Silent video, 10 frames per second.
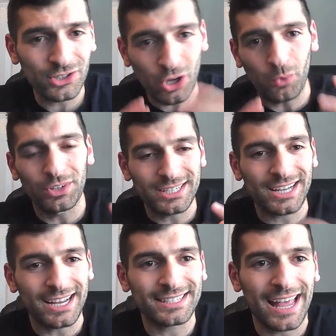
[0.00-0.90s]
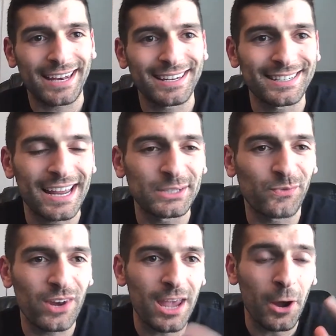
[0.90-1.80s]
so we'll discuss that in today's
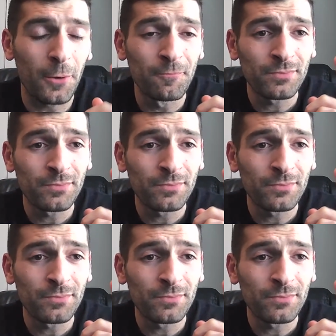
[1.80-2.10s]
video.